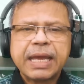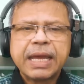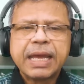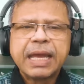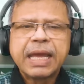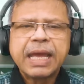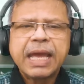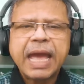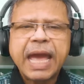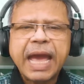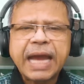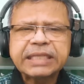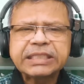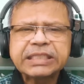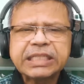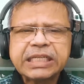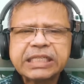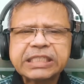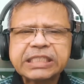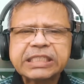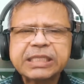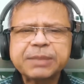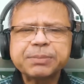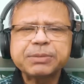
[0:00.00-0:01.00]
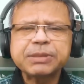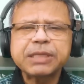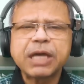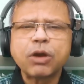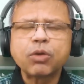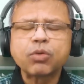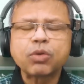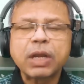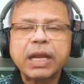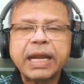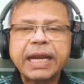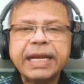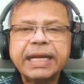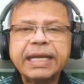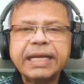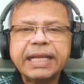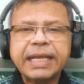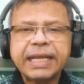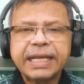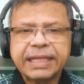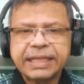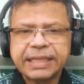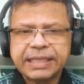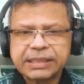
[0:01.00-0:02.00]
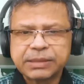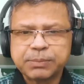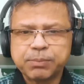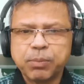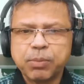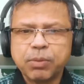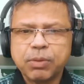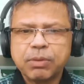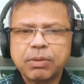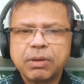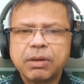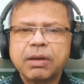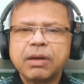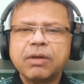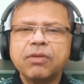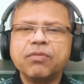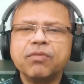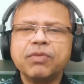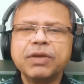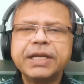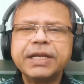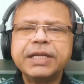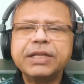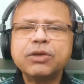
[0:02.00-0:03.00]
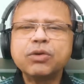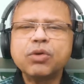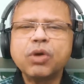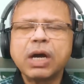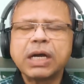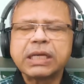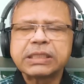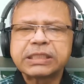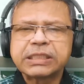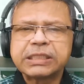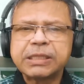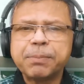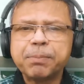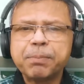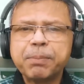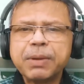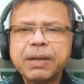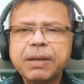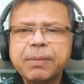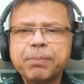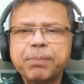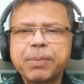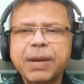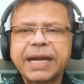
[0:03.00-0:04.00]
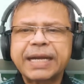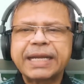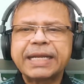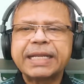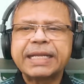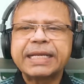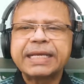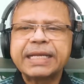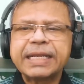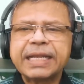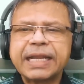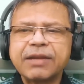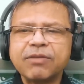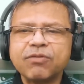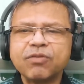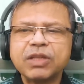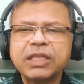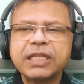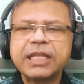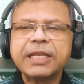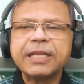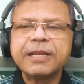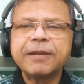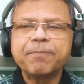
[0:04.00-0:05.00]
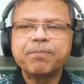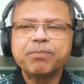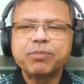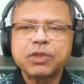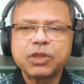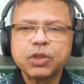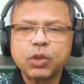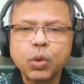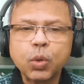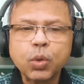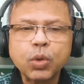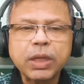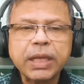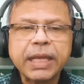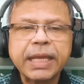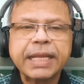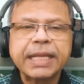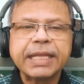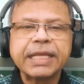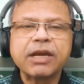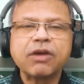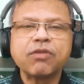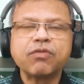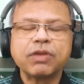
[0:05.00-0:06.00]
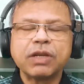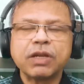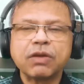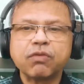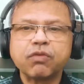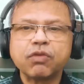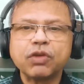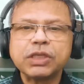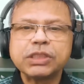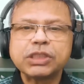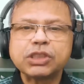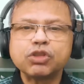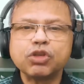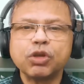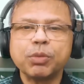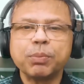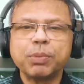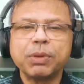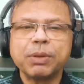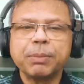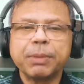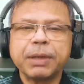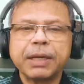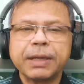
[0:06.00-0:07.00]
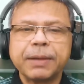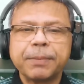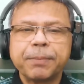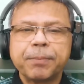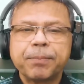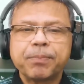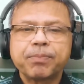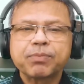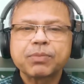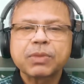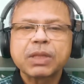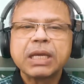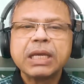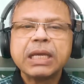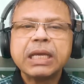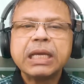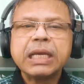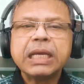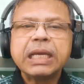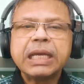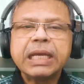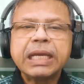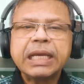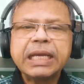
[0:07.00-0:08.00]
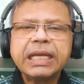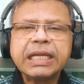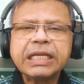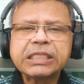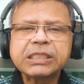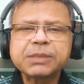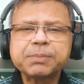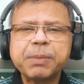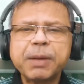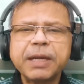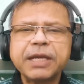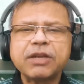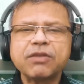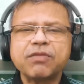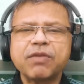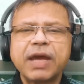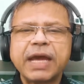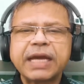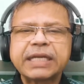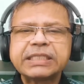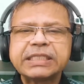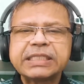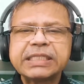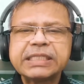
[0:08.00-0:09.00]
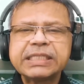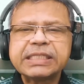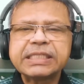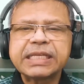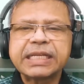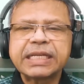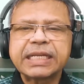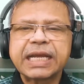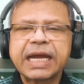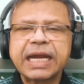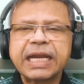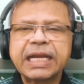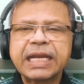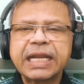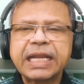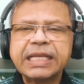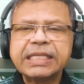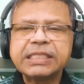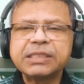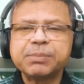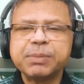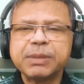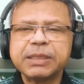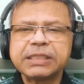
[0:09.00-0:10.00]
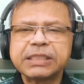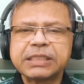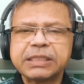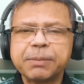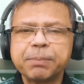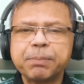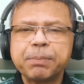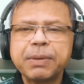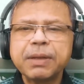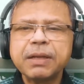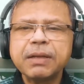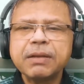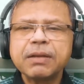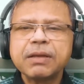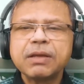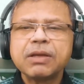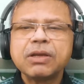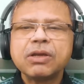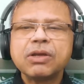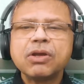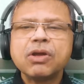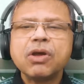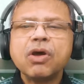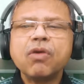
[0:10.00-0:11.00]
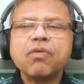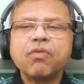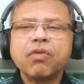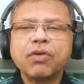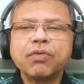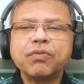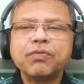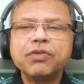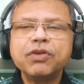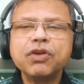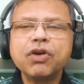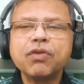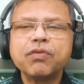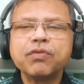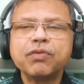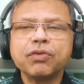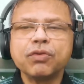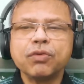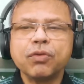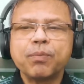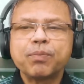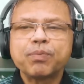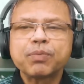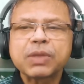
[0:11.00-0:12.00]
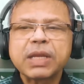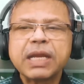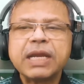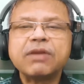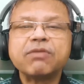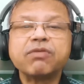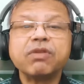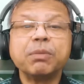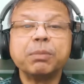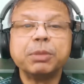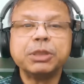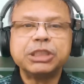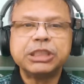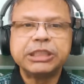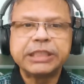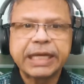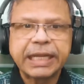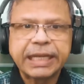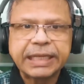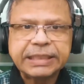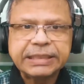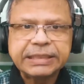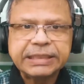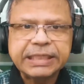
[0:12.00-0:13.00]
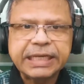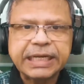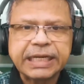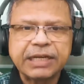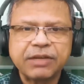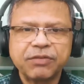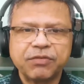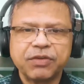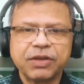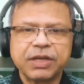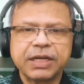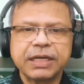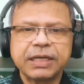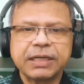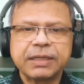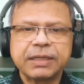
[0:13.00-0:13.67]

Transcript: Action steps outlined in this video are simple, practical and within your area of influence to implement. In spite of actions and guidelines being simple, for few of you it will be challenging and difficult,